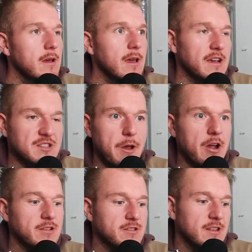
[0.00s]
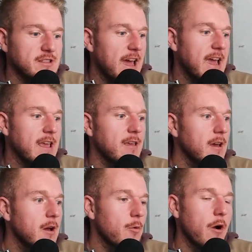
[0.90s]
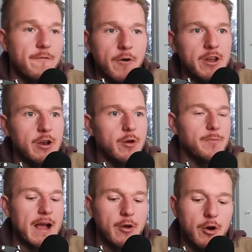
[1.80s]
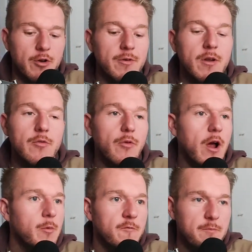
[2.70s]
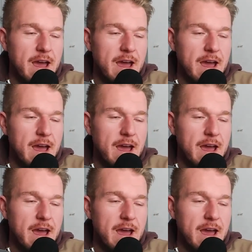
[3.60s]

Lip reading: experience and a day where I fondly look back on running with